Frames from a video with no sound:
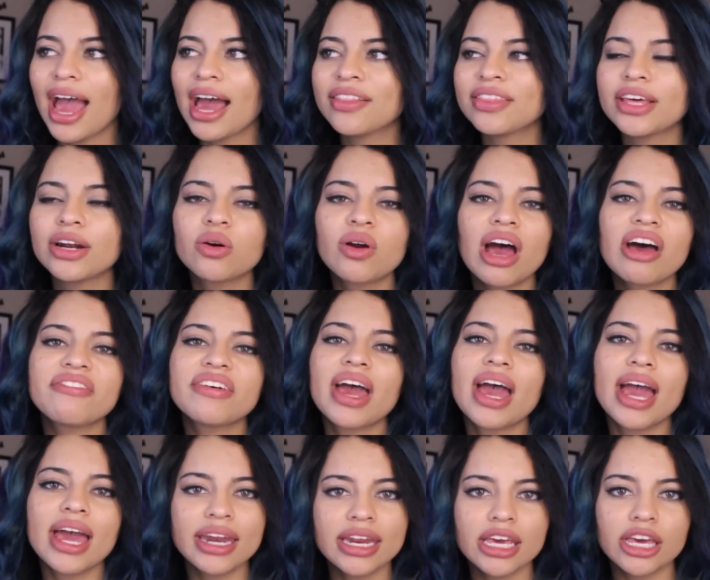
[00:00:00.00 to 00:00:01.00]
And they don't have
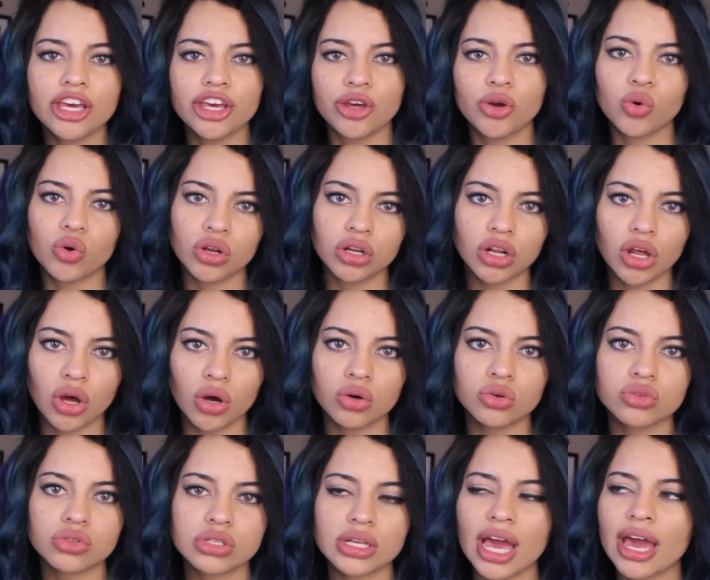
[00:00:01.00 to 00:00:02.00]
any cute
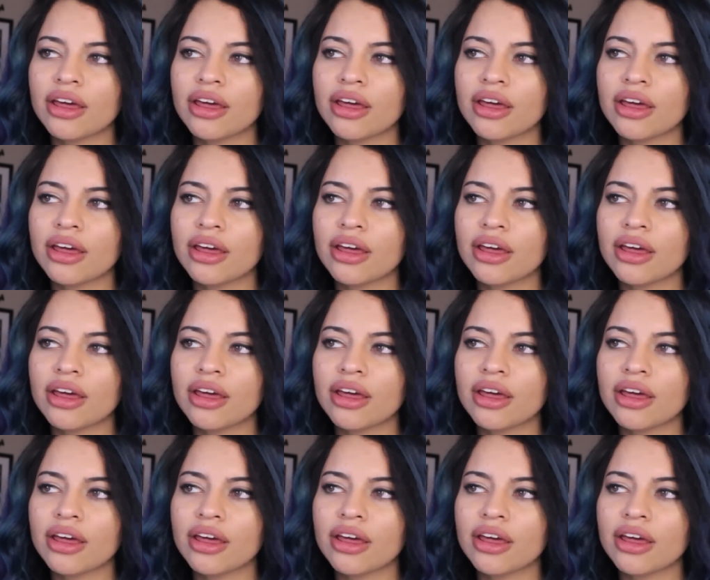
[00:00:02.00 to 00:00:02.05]
clothes.